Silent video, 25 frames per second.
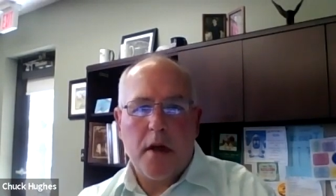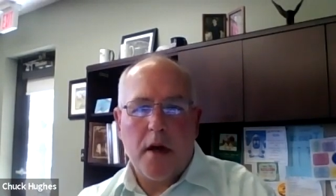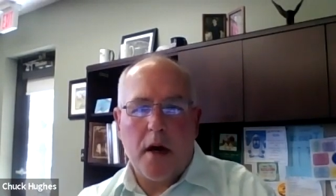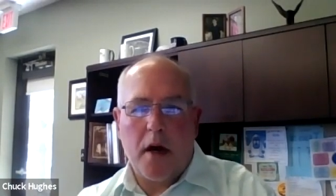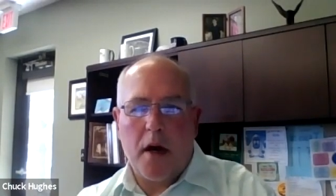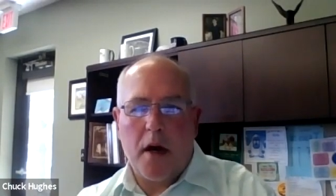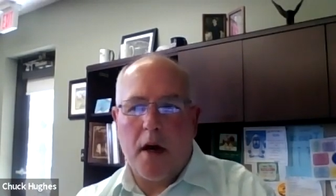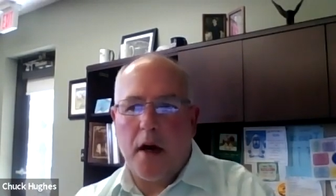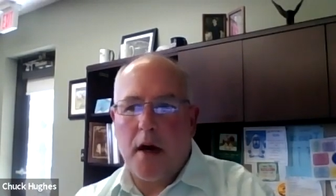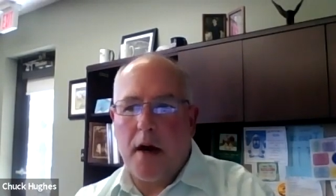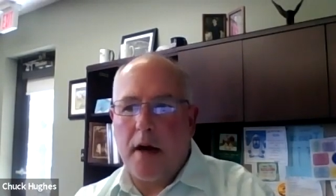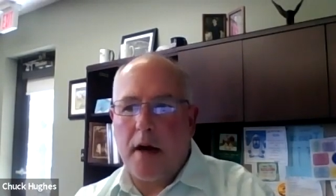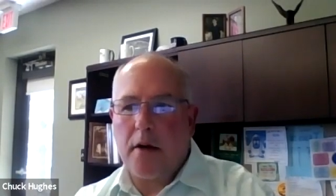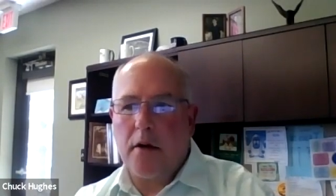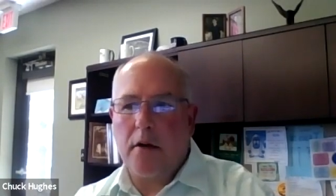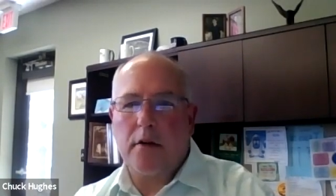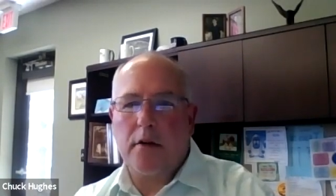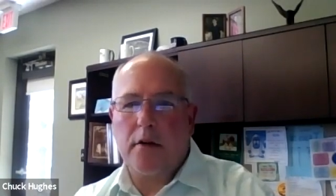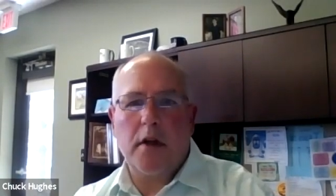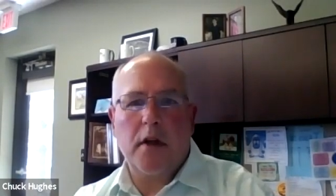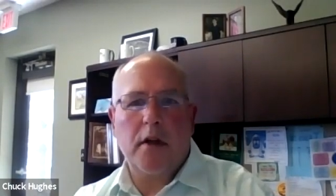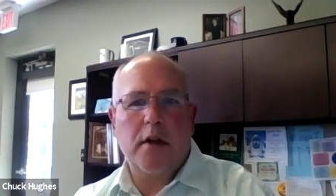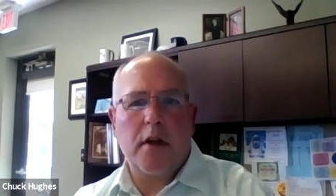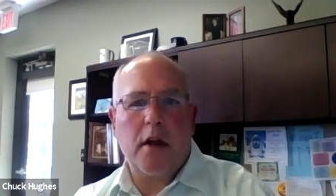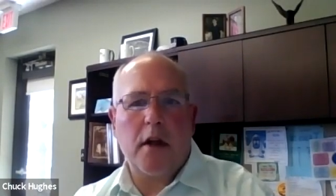I don't
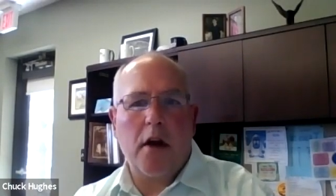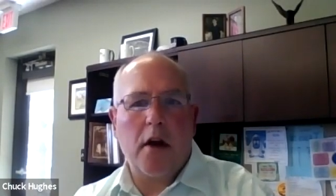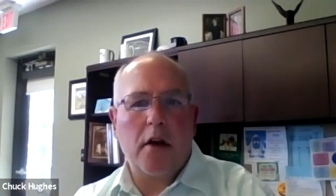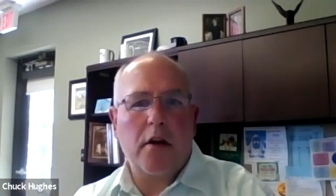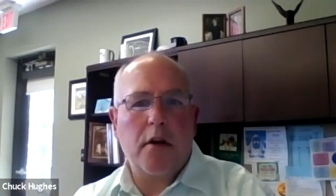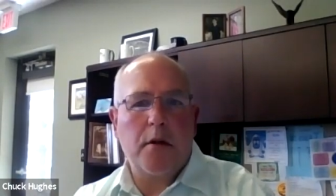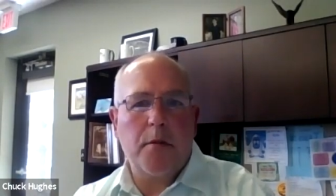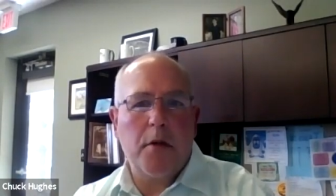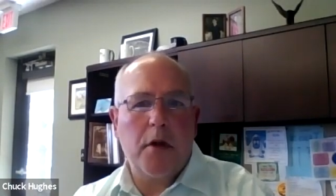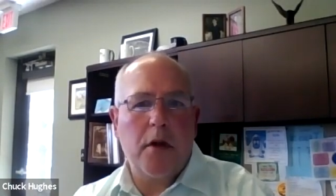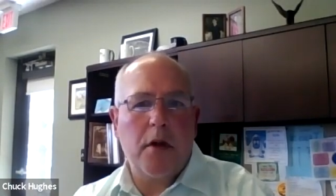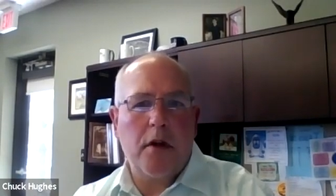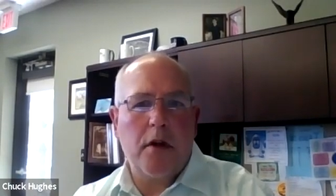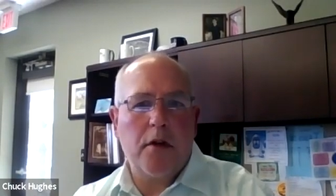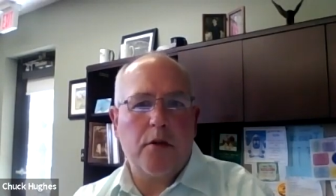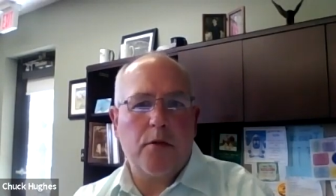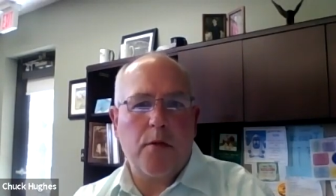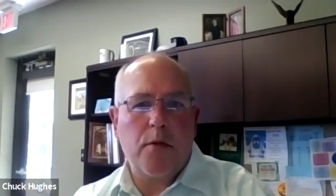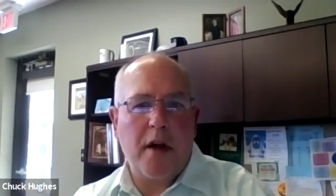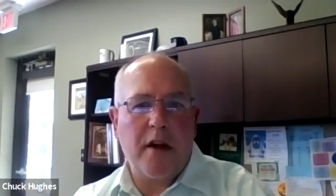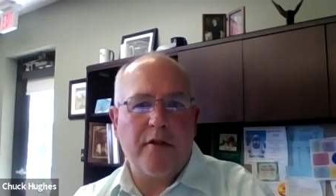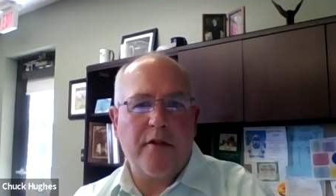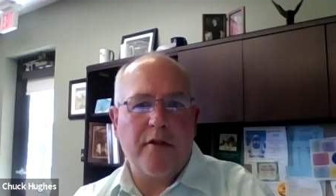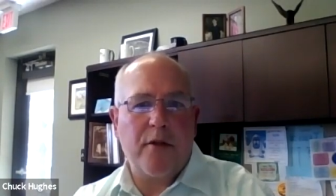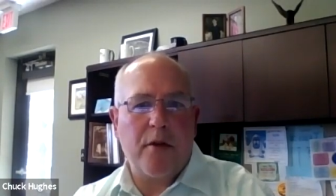think that our community is
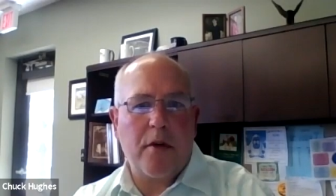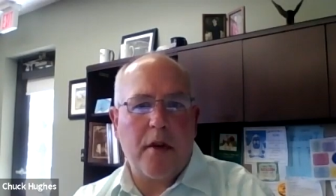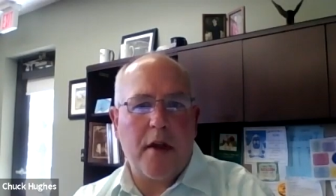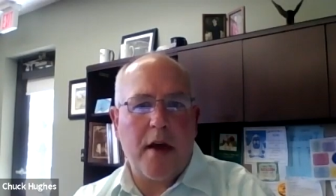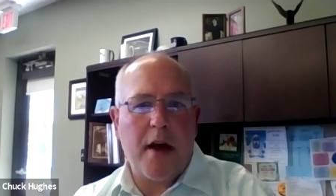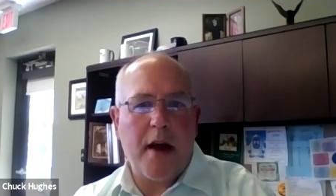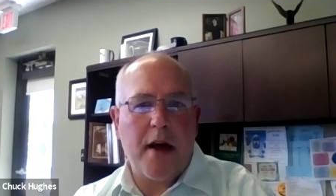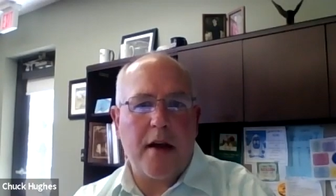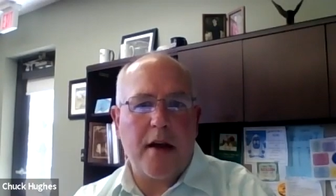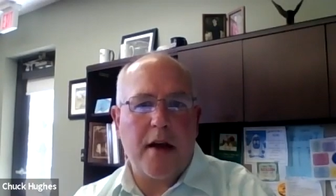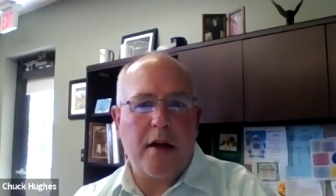ready for that.